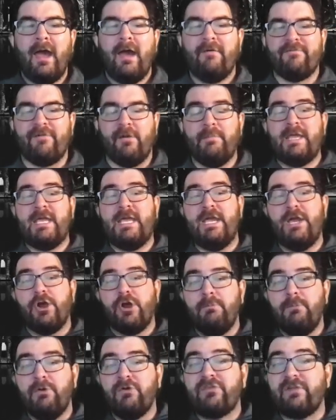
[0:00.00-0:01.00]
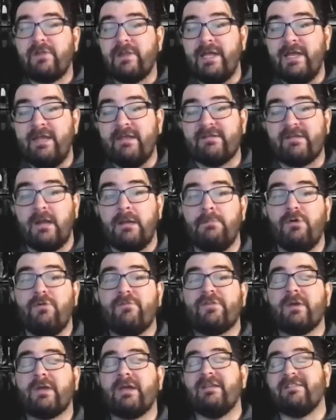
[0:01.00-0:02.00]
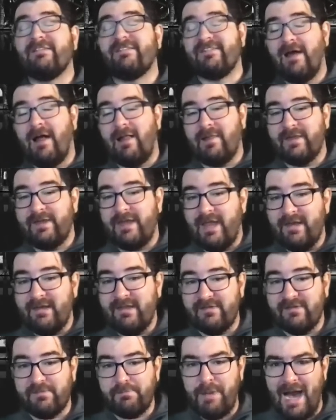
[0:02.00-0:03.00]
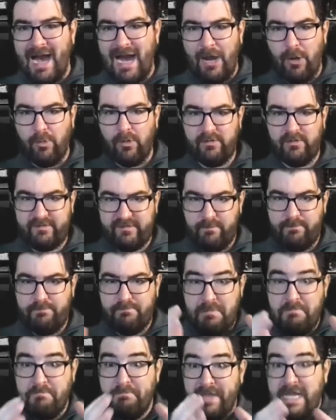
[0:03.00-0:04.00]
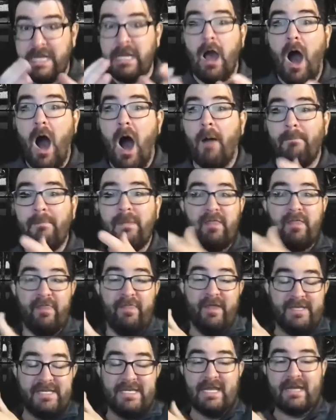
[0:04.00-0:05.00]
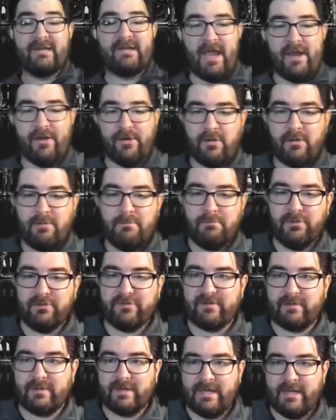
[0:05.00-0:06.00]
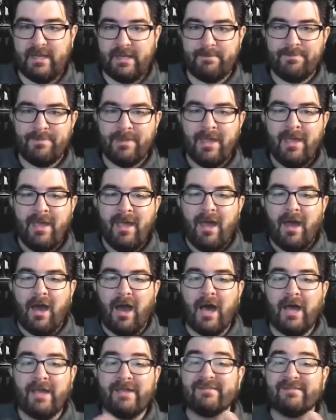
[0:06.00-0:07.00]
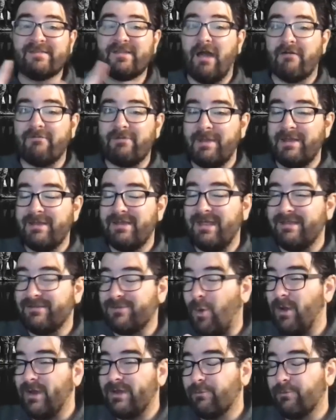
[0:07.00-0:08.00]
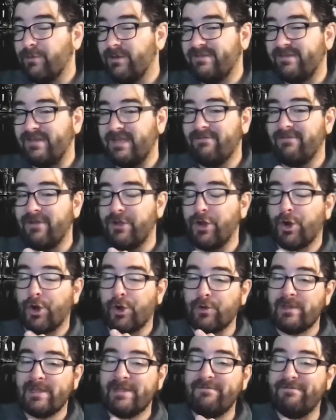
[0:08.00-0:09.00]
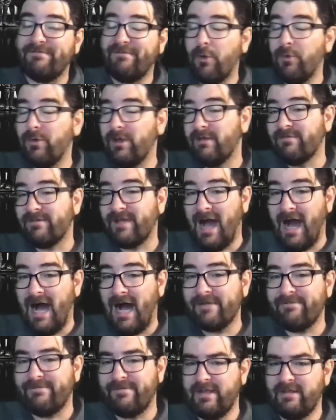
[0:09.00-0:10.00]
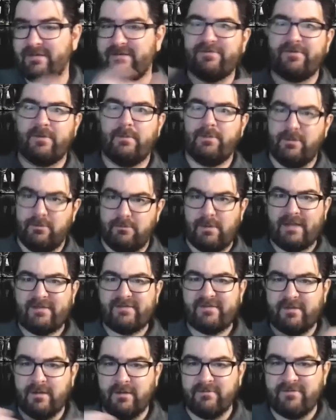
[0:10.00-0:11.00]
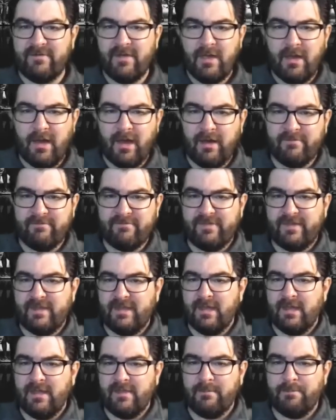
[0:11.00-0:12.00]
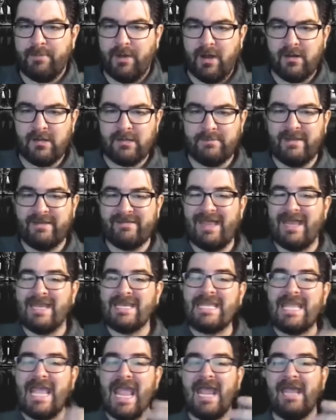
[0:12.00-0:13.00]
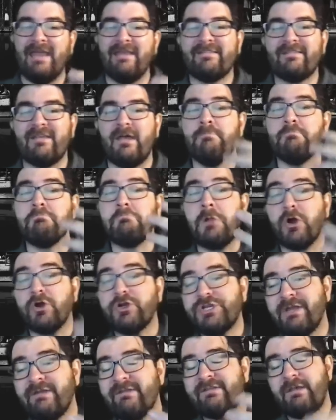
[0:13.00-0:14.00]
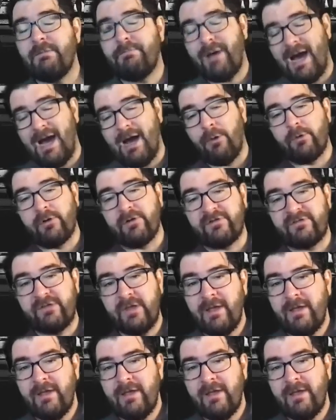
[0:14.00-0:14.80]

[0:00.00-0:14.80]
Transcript: From here, Mussolini is going to move to consolidate his power to become the dictator Mussolini. His government is going to receive an early vote of confidence from the rest of the parliament and gains emergency powers